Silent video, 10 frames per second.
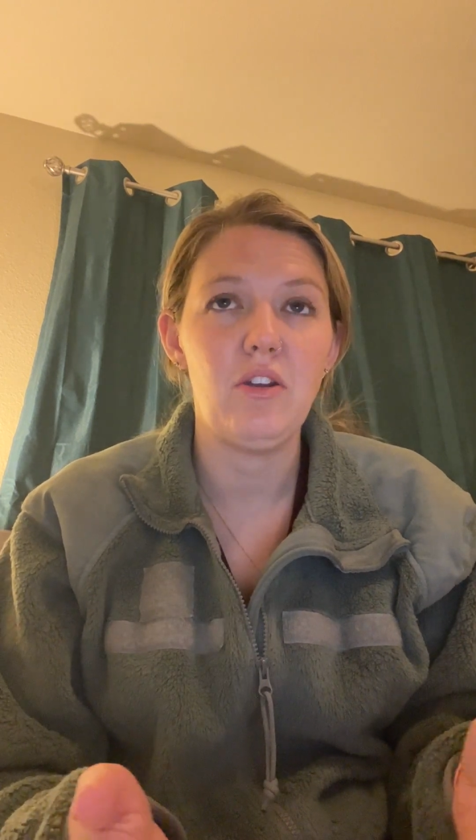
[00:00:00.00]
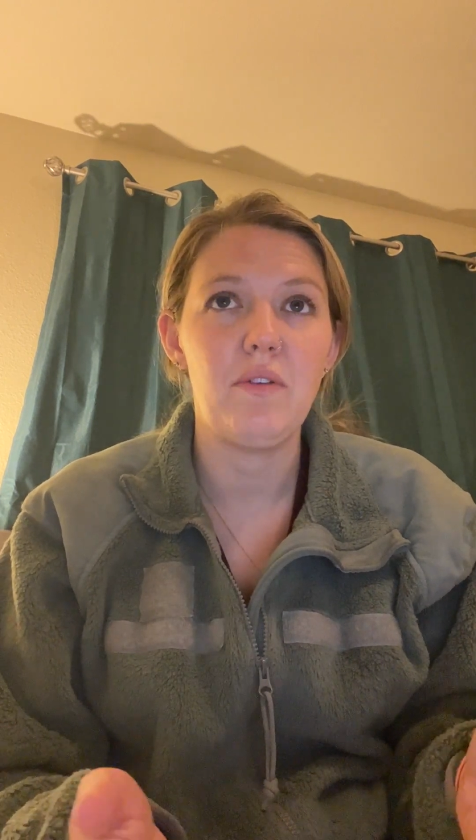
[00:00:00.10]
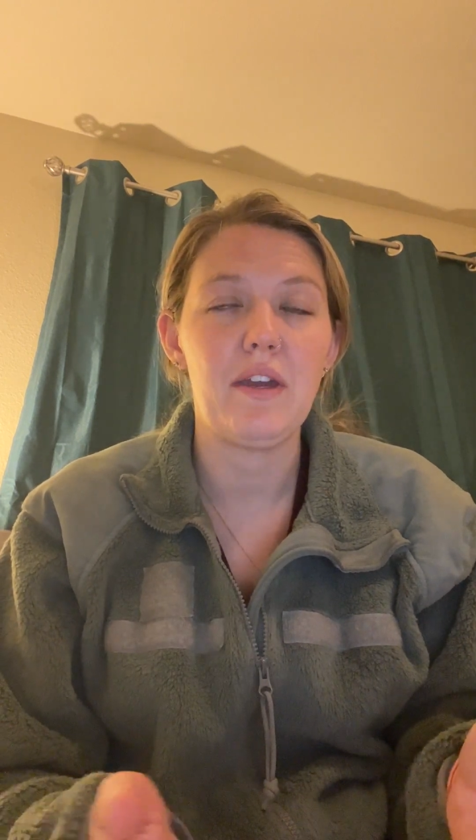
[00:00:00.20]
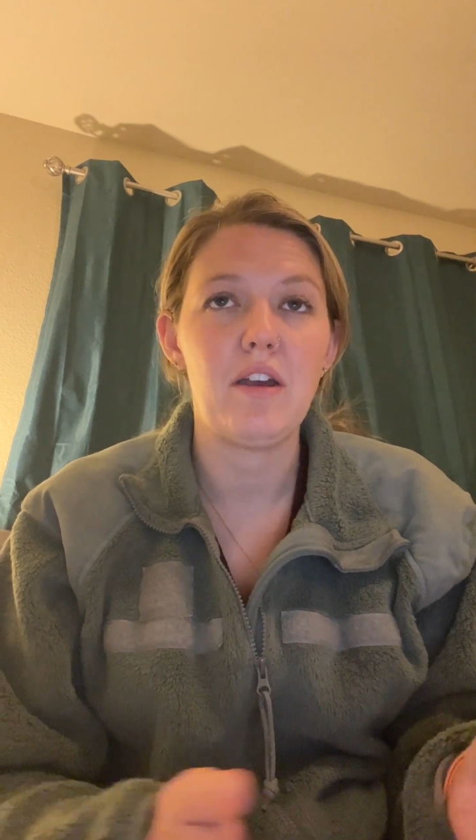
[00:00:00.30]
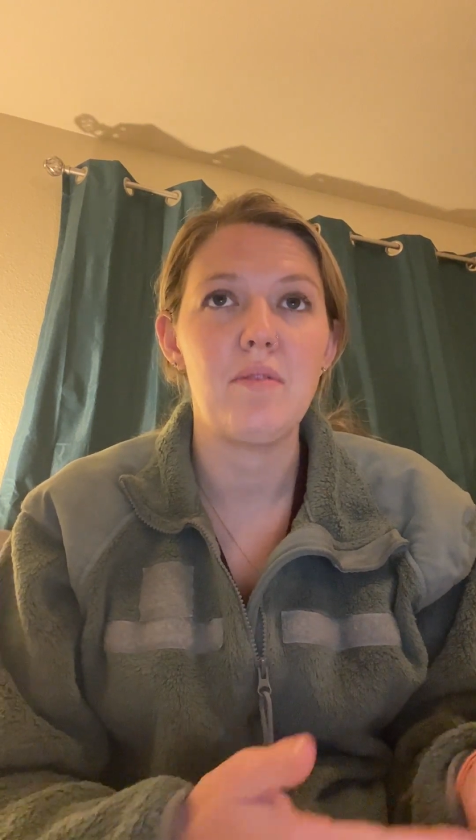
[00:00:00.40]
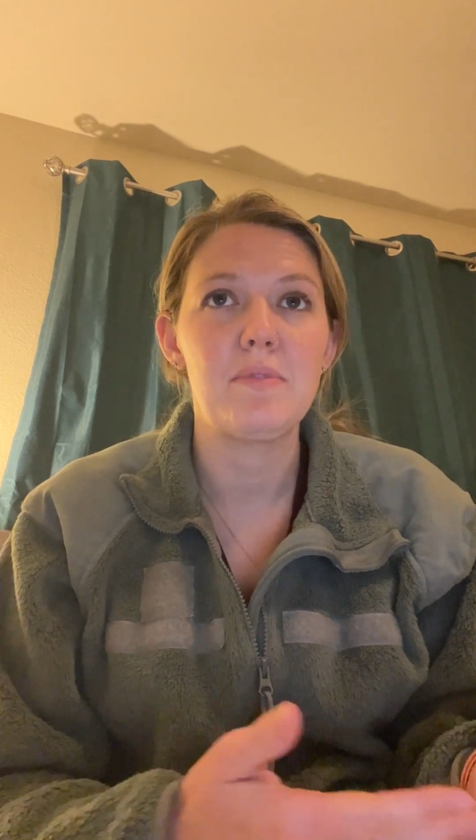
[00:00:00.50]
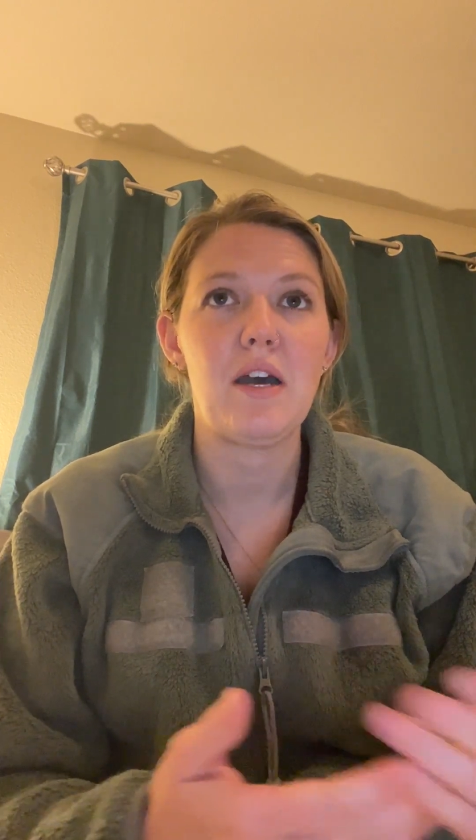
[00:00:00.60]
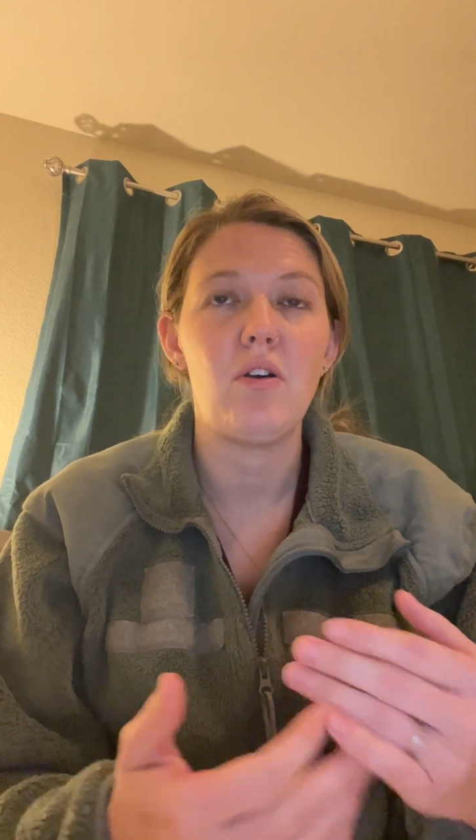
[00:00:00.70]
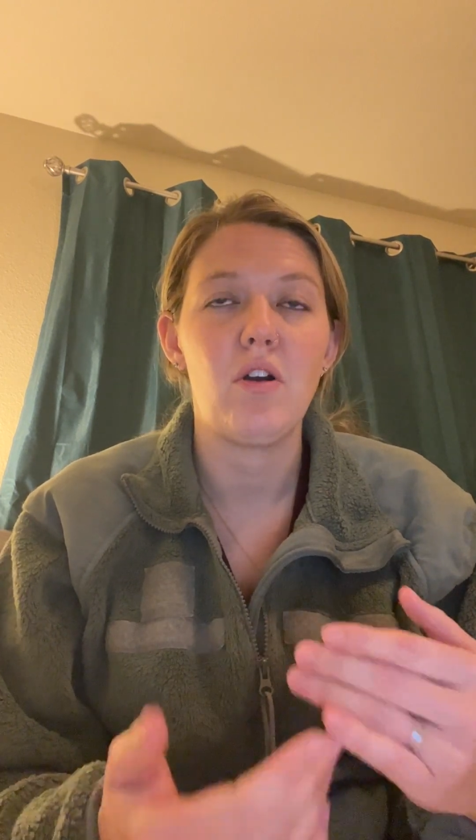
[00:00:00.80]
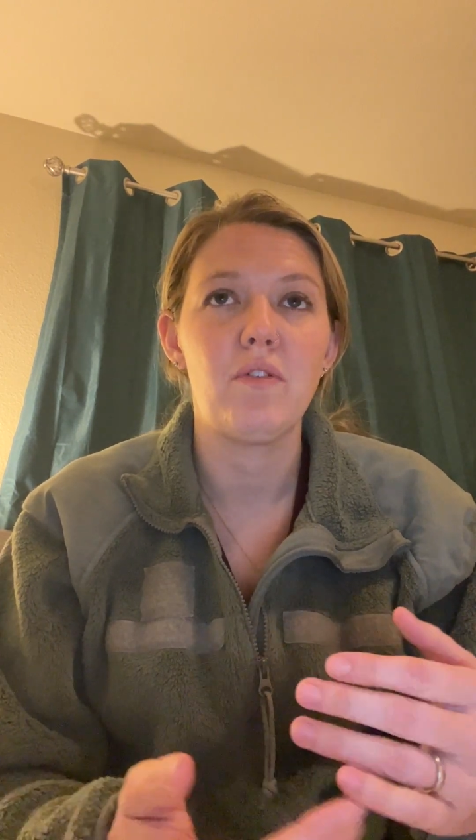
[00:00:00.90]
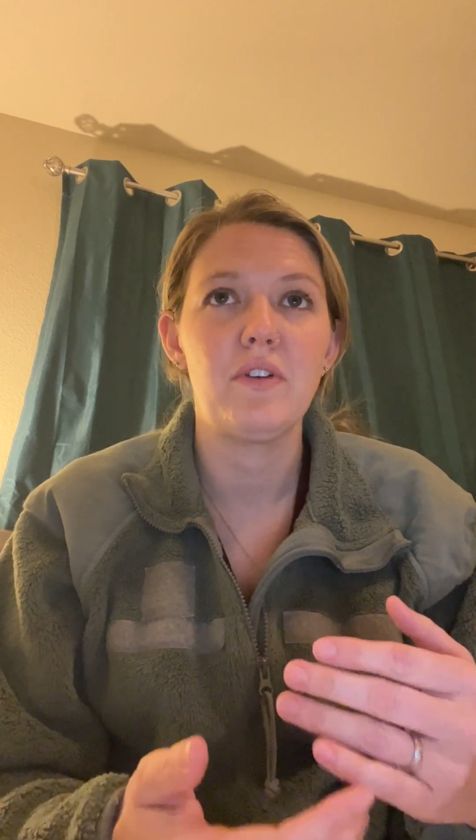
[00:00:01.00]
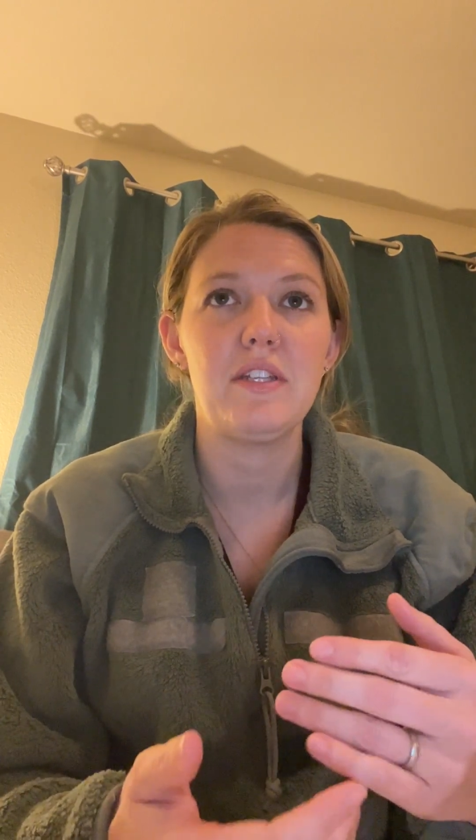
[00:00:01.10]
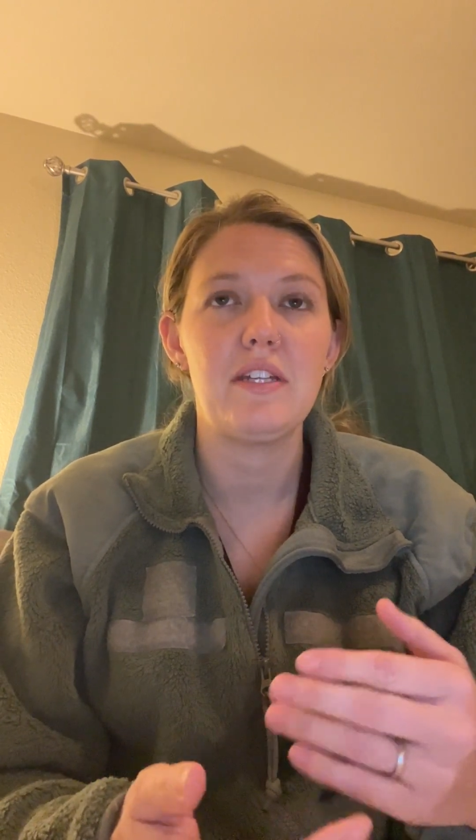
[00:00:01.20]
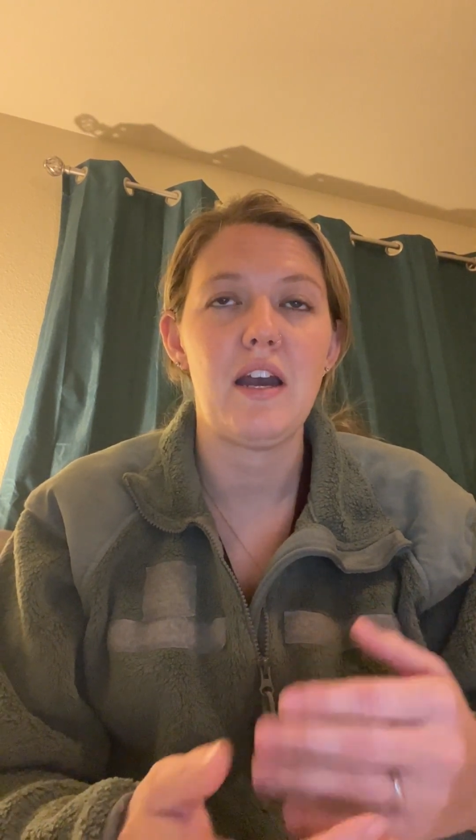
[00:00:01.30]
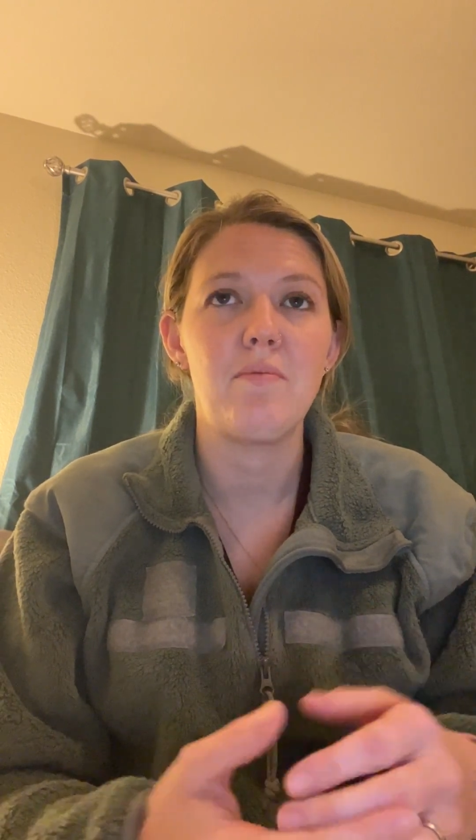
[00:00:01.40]
that comes out over
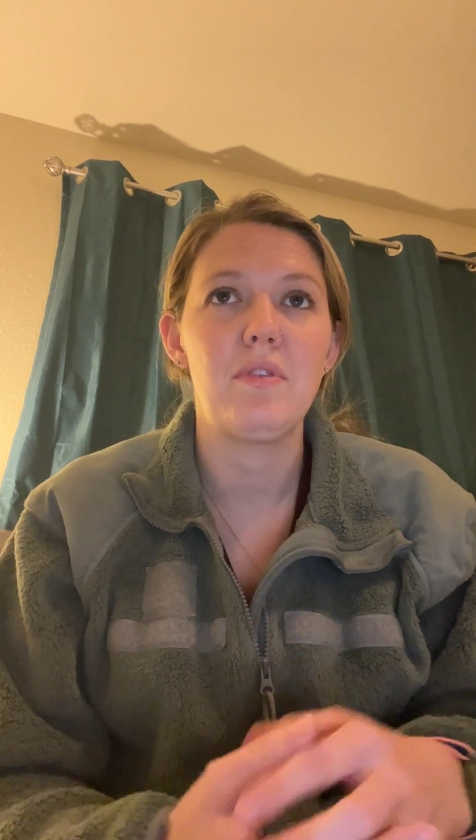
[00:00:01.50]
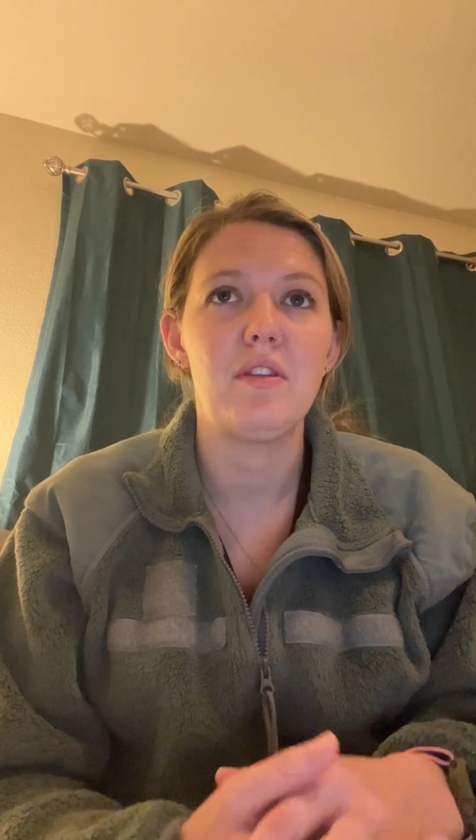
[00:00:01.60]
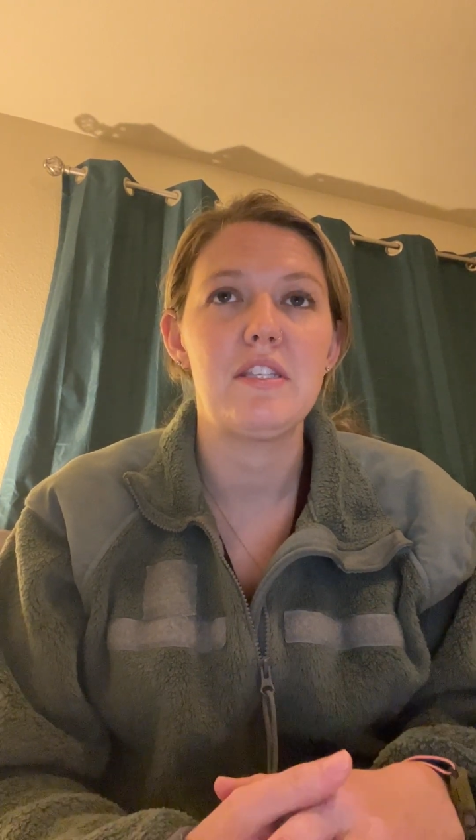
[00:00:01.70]
the time